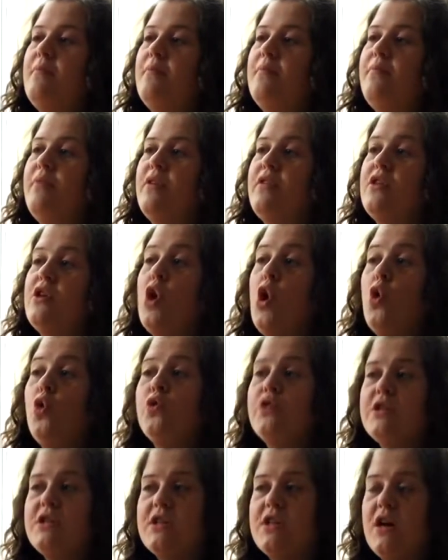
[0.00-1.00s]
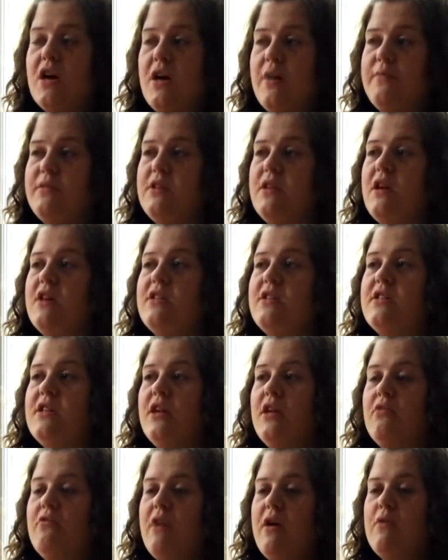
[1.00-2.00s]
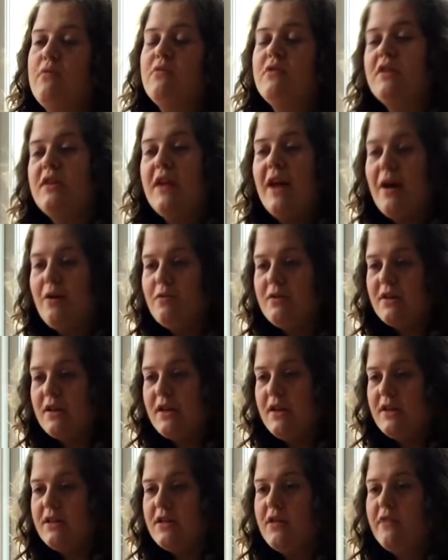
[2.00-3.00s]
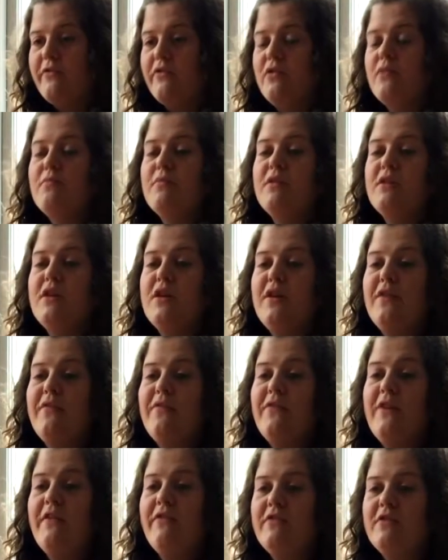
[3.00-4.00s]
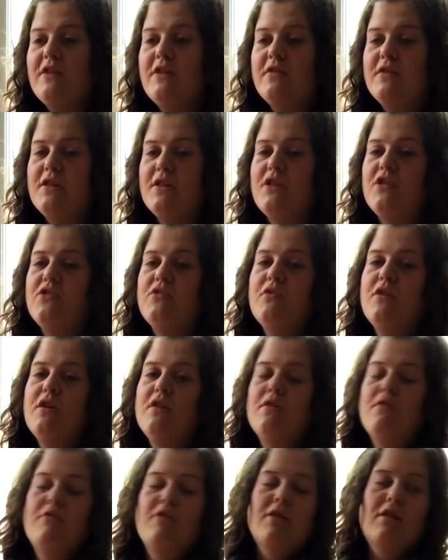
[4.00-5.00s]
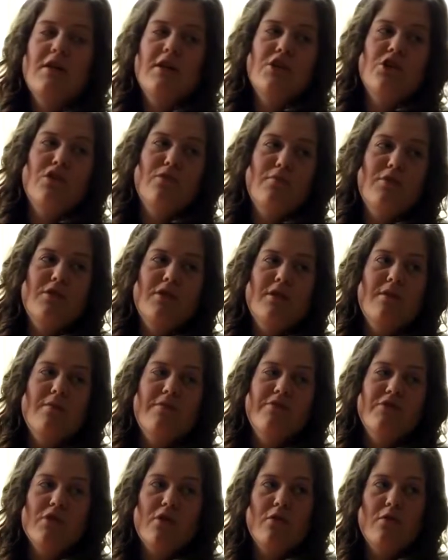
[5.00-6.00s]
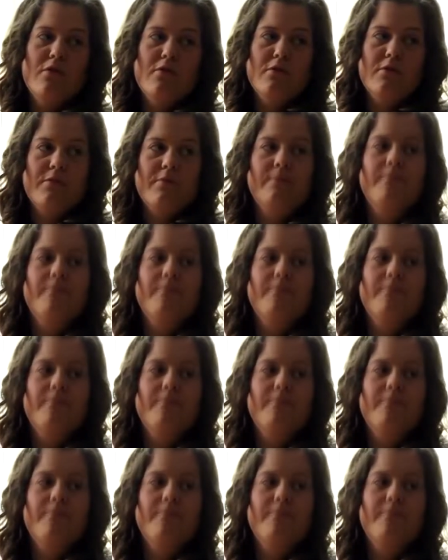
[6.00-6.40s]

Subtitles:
But the oldest harps that are still around nowadays are from the 15th century, and they're in the National Museum of Scotland.